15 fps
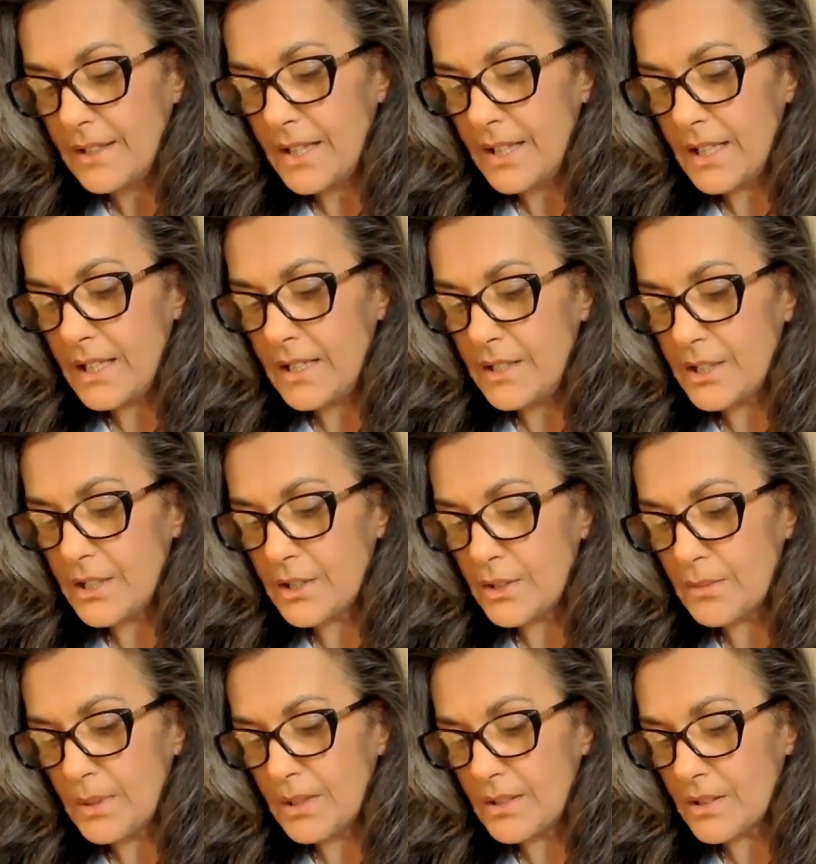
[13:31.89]
than in
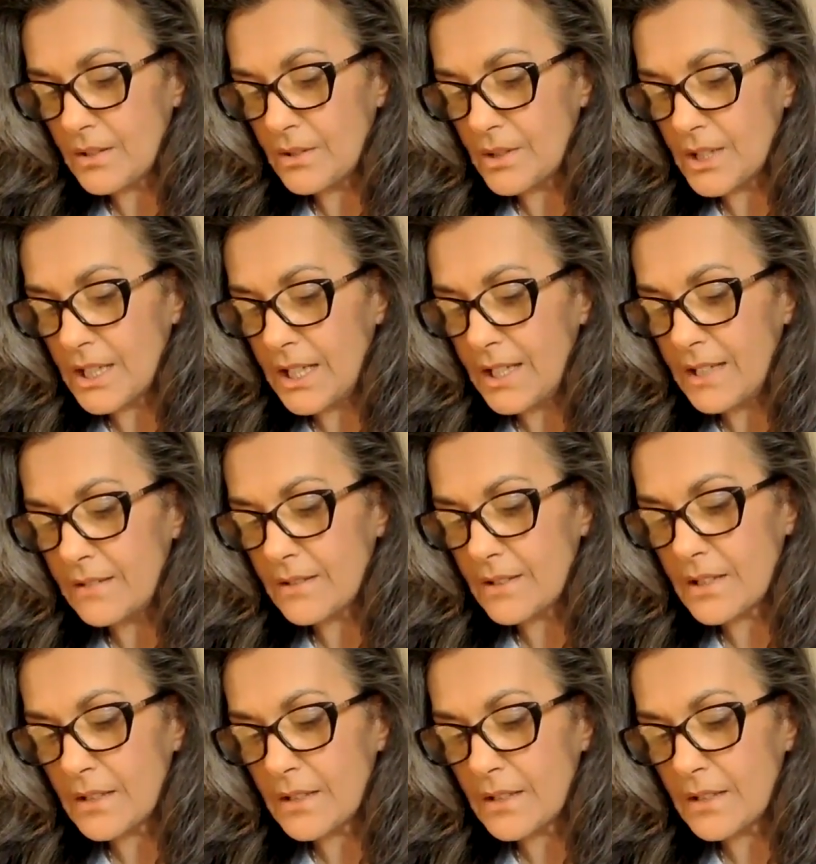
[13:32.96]
judgment or doubt.